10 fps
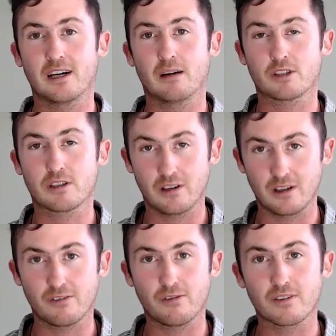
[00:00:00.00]
I'm sure
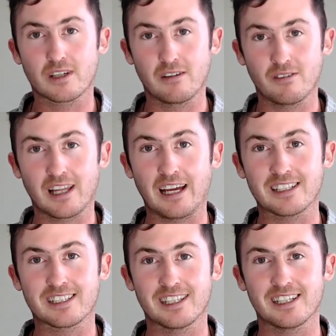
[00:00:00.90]
you can
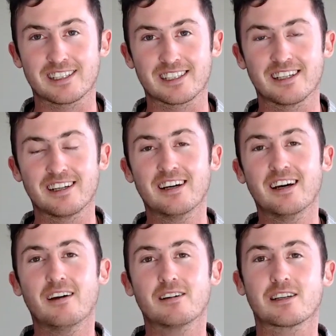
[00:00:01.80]
relate to this.
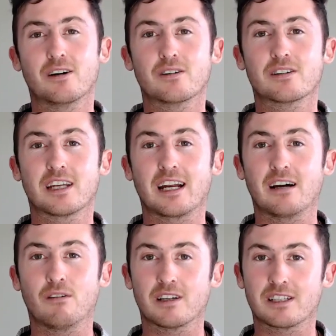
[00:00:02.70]
So today
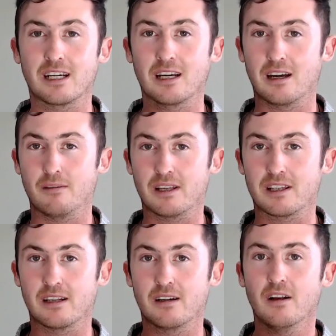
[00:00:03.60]
I want to share a
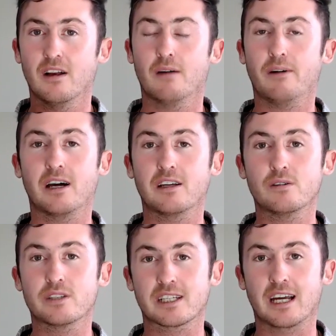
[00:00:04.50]
method about
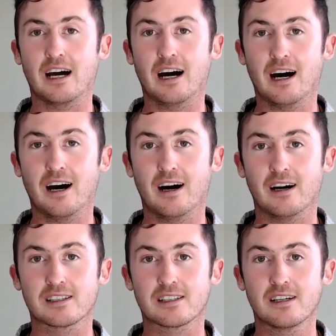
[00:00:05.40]
using our
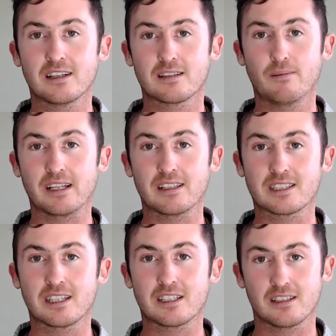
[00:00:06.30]
heart to make
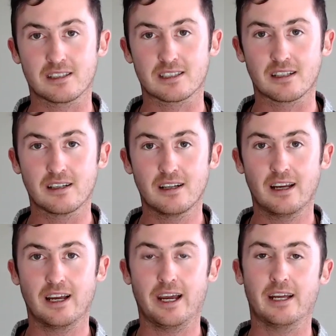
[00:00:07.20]
decisions.
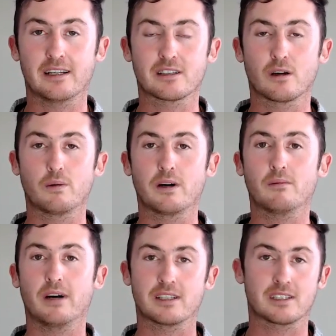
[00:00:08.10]
And so pretty
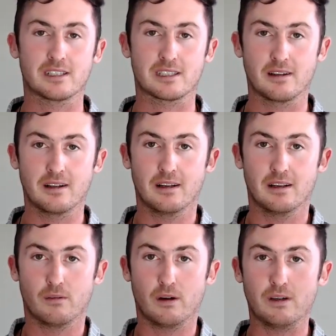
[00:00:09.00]
much just
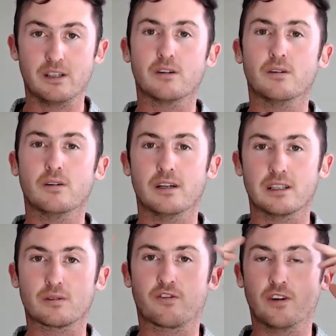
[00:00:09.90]
what we do
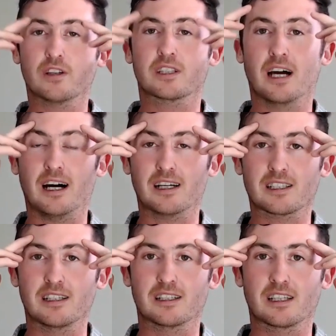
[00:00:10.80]
is first
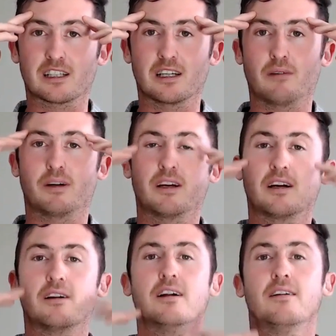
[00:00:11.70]
ask the decision up
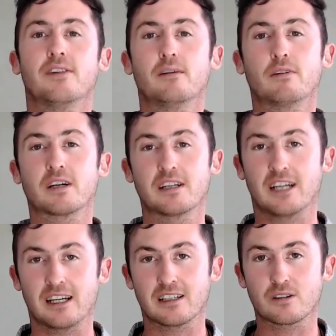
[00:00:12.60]
here, then bring it
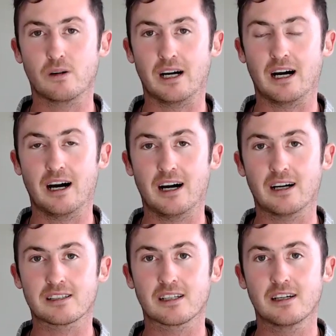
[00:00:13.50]
down into our
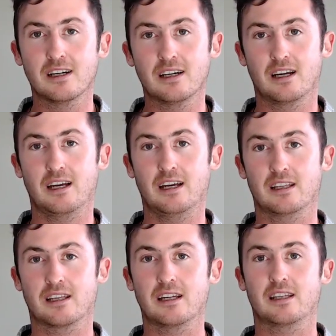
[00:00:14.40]
heart
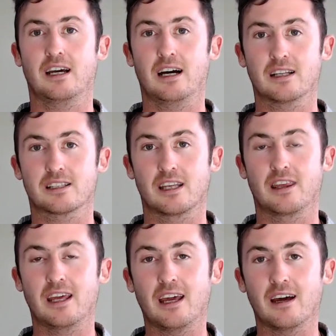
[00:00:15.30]
and get the answer
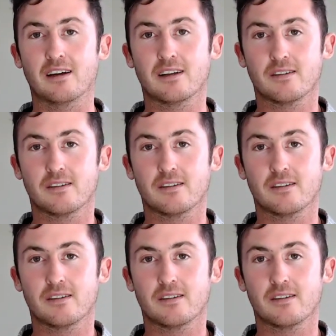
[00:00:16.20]
there.